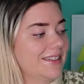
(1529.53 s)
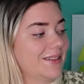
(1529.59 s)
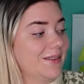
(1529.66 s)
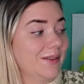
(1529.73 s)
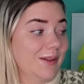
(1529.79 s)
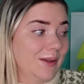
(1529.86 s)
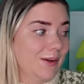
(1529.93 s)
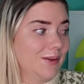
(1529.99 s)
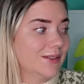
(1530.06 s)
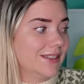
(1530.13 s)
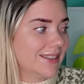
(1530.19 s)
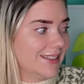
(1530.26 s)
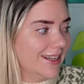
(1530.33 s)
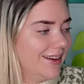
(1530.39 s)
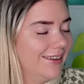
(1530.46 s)
it's a little
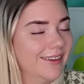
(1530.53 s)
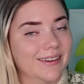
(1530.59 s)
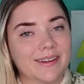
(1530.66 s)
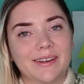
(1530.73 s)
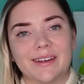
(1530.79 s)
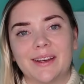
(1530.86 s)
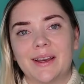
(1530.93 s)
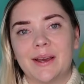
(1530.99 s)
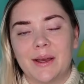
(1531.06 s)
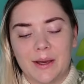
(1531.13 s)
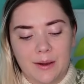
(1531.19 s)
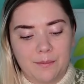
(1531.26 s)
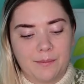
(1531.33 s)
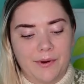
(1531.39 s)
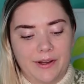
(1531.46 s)
snug,
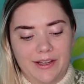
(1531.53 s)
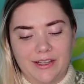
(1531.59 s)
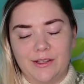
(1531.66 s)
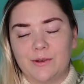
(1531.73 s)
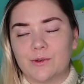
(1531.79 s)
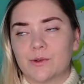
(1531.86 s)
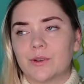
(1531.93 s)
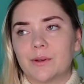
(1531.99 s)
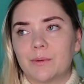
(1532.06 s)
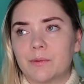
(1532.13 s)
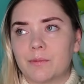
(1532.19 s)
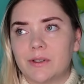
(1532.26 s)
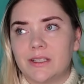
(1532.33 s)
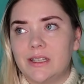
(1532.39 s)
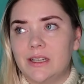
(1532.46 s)
but usually
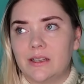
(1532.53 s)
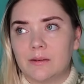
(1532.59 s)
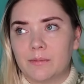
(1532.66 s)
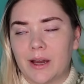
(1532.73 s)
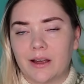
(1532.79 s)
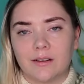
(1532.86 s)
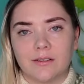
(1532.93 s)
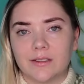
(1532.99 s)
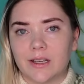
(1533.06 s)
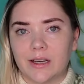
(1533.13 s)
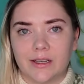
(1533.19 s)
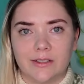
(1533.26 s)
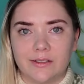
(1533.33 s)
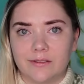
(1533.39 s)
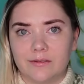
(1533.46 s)
with PetiteKnit patterns, I
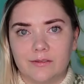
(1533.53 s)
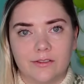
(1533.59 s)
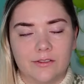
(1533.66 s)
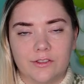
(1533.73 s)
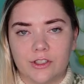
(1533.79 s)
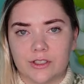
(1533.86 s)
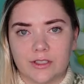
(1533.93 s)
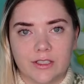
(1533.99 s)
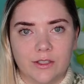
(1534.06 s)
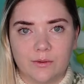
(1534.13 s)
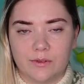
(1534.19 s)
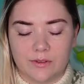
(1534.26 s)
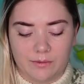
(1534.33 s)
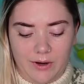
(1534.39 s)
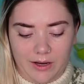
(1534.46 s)
just
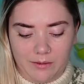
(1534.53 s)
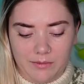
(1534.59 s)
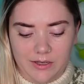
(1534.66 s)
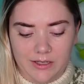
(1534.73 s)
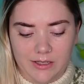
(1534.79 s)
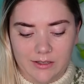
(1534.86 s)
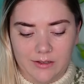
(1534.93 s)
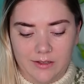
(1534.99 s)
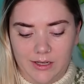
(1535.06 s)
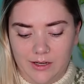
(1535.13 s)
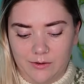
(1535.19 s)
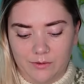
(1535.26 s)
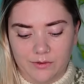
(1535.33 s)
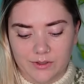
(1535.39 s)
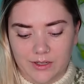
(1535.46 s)
use the recommended
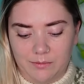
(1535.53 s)
needles.